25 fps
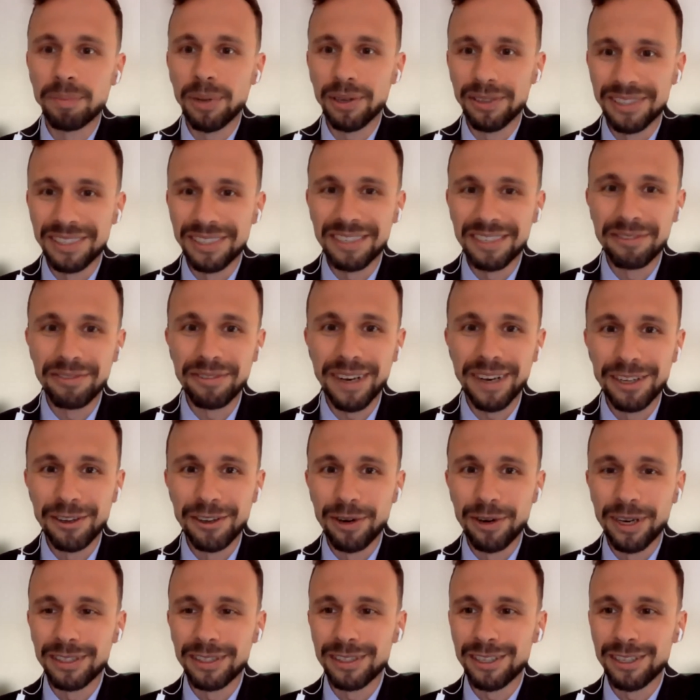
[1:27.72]
policy
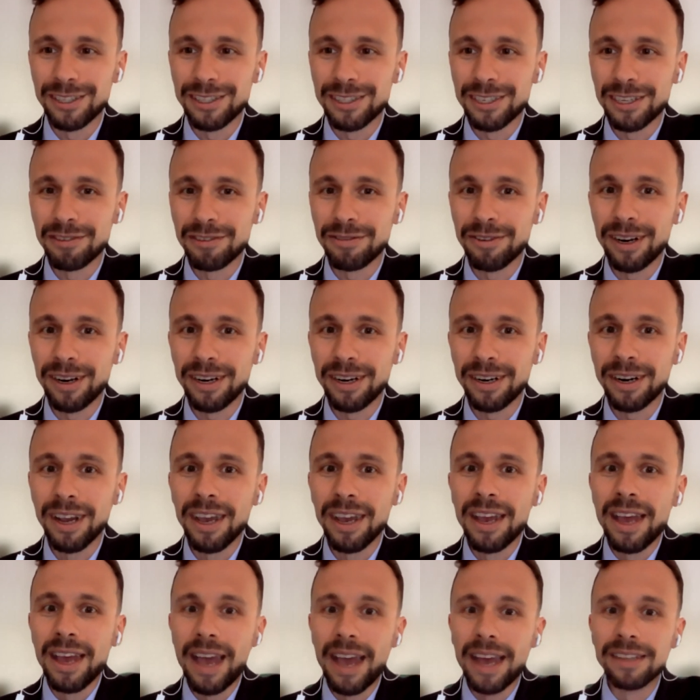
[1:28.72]
fellow at ECFR
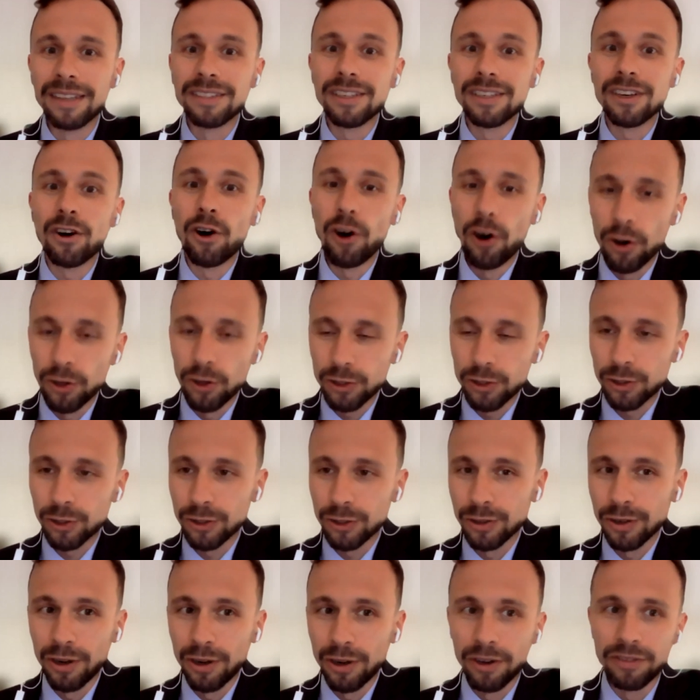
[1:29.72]
and
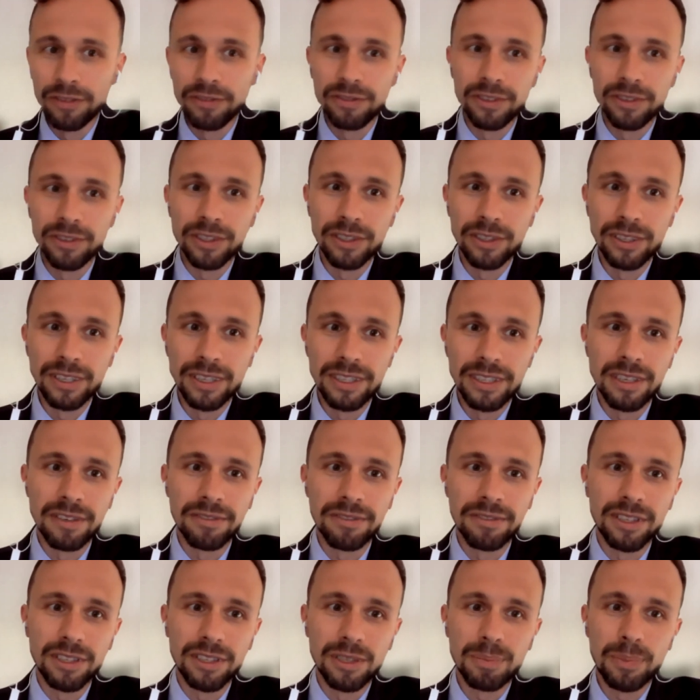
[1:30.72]
author of
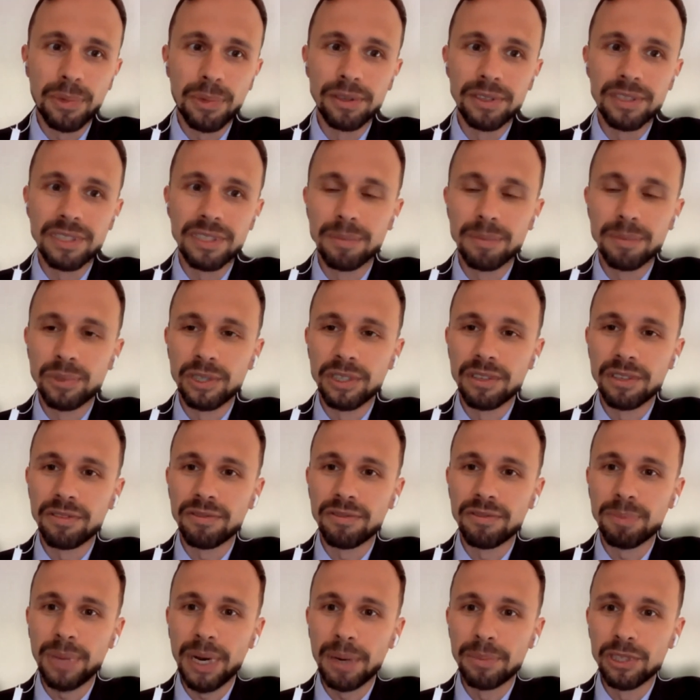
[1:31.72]
ECFR's policy brief
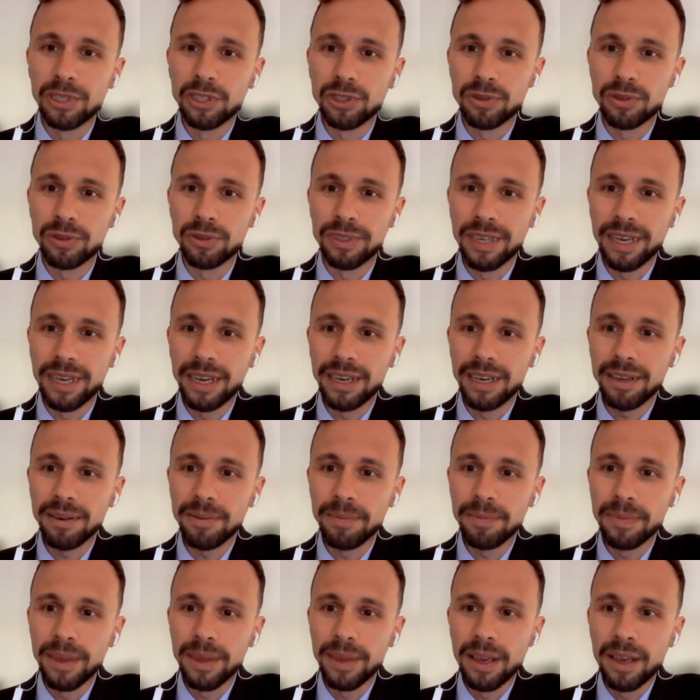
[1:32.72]
published today.
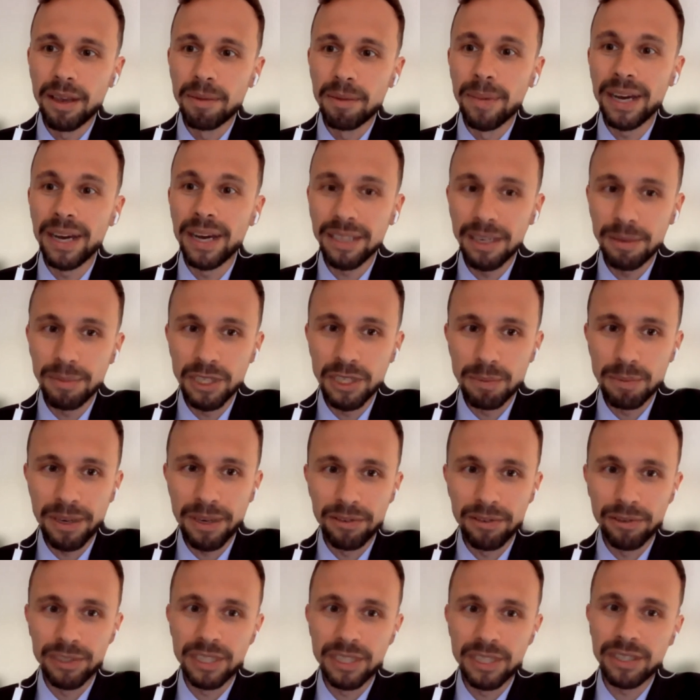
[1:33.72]
My name is
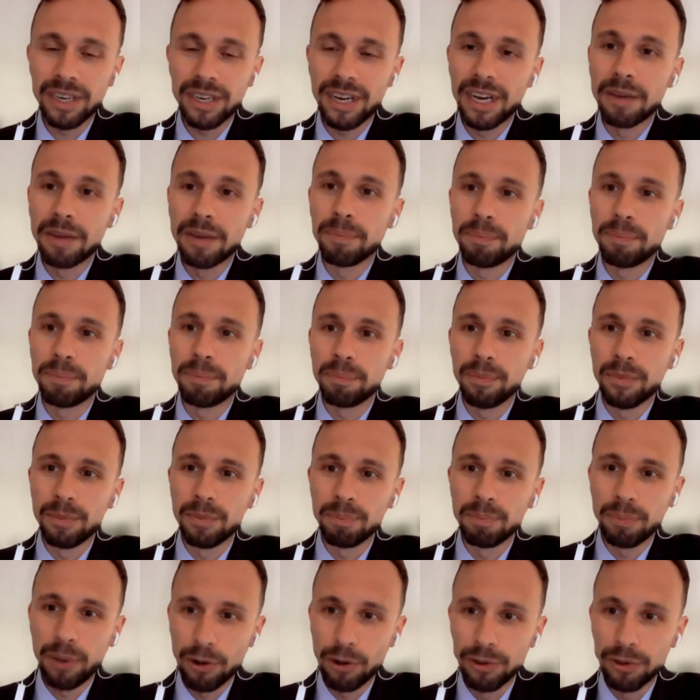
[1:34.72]
Pawel Zerka. I'm
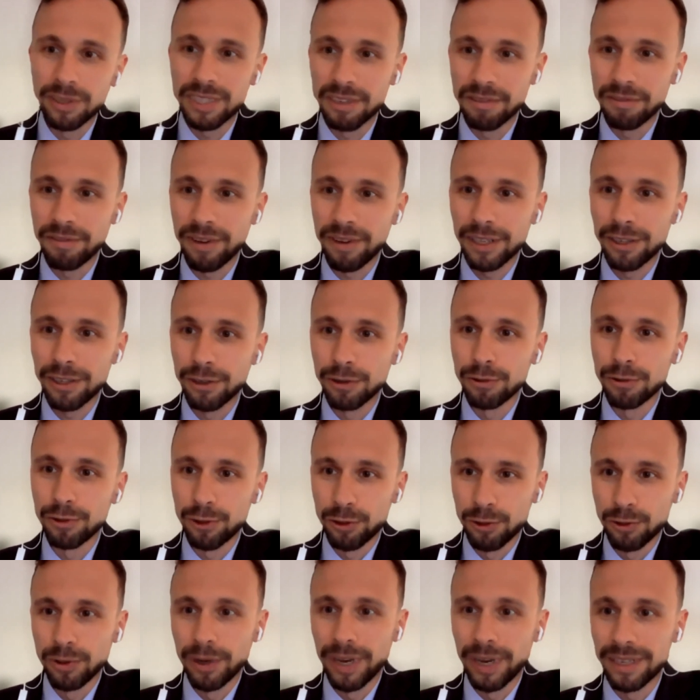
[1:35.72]
policy fellow
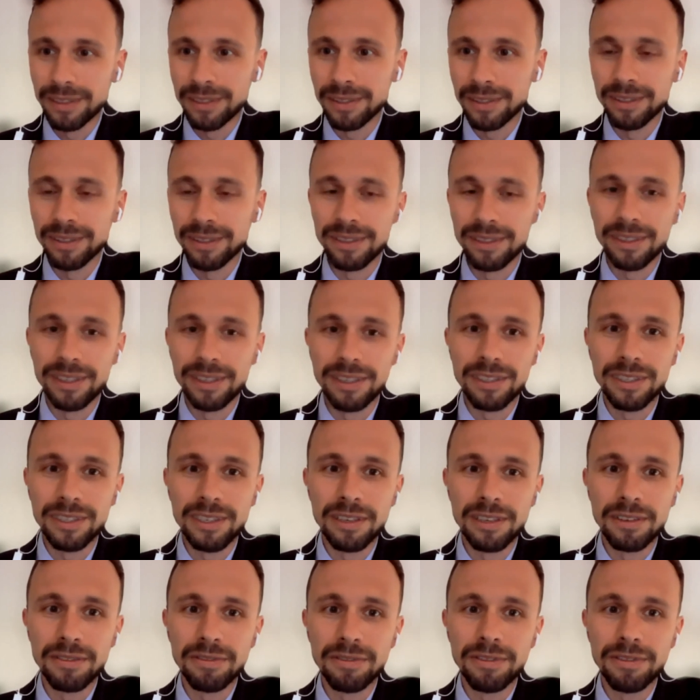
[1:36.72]
too at
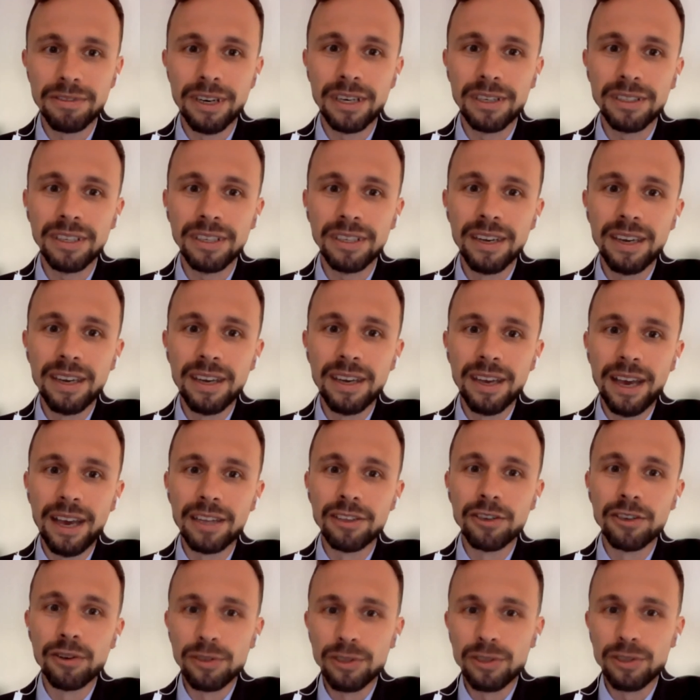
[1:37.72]
ECFR
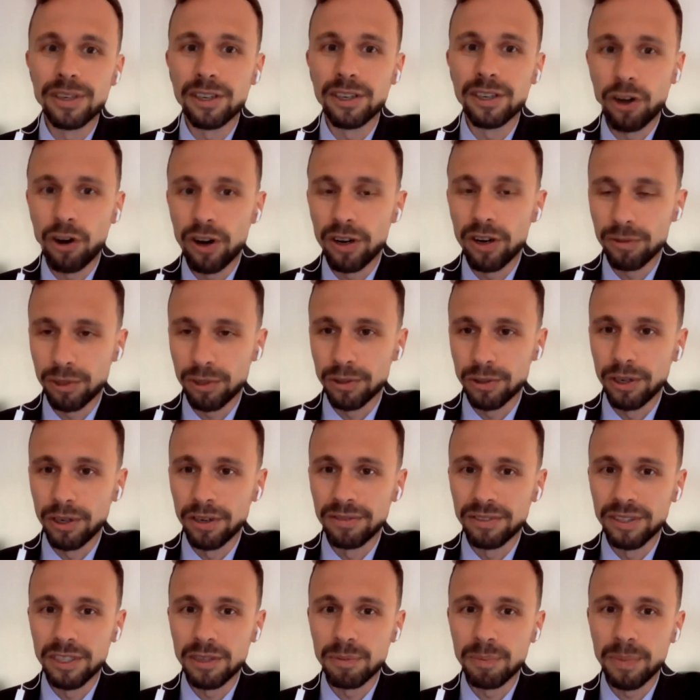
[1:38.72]
and also a co-author
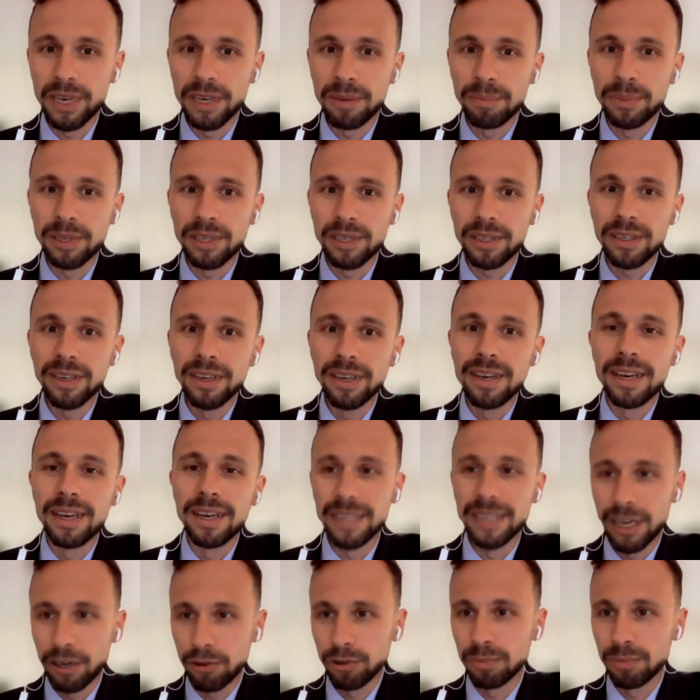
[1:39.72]
of this paper.
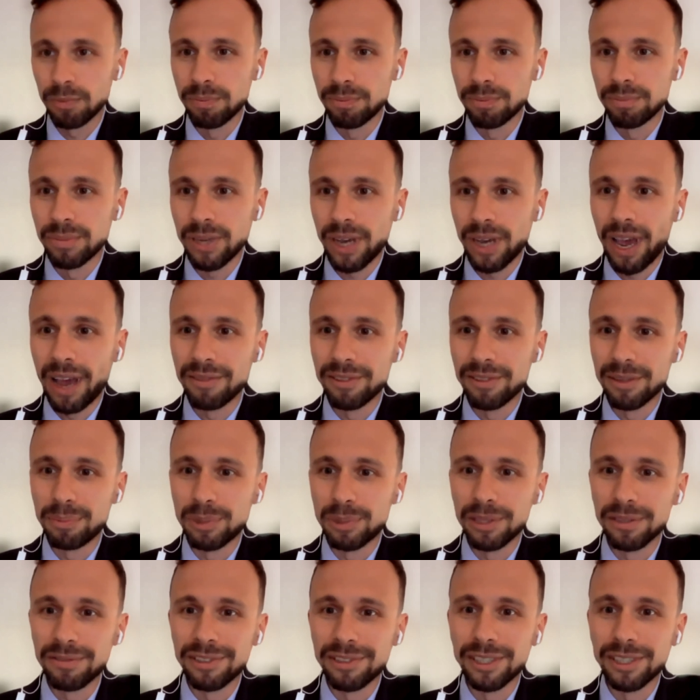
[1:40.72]
And I will have the
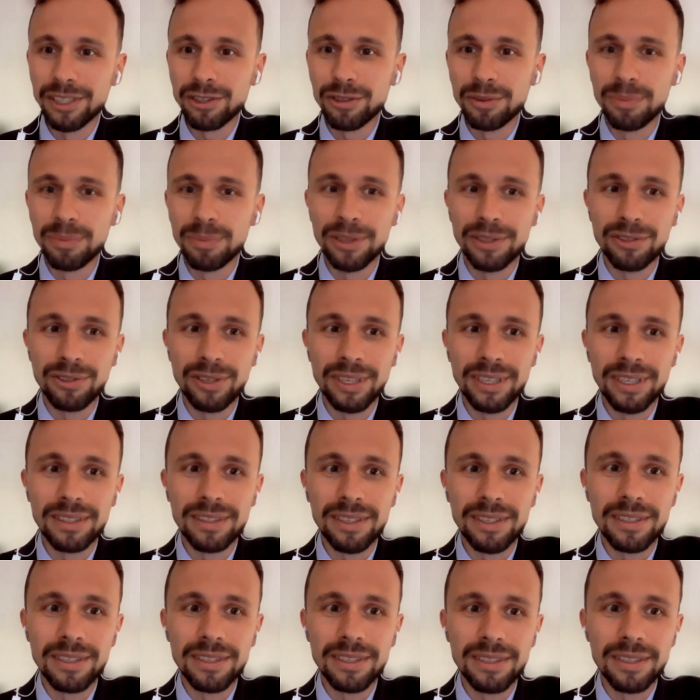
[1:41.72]
privilege to moderate
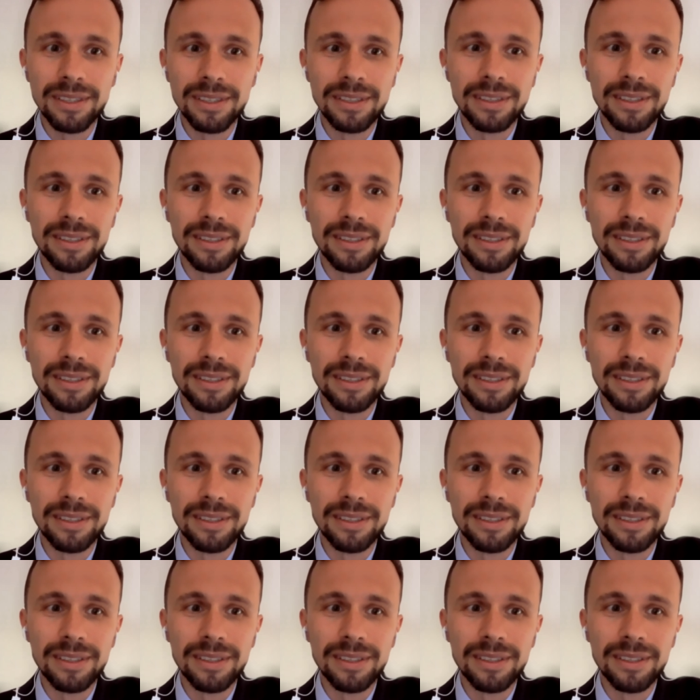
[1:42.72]
this